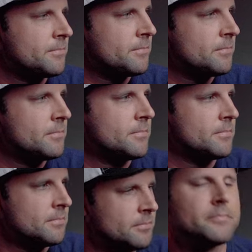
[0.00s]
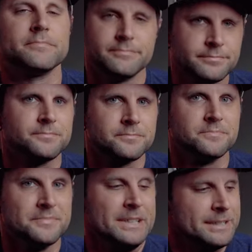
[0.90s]

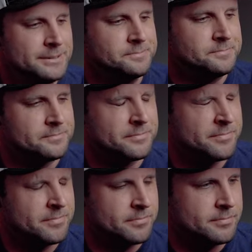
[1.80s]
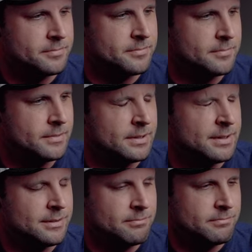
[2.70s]

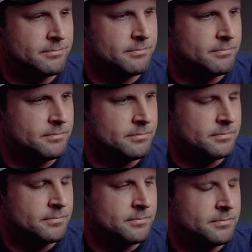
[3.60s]
(silent)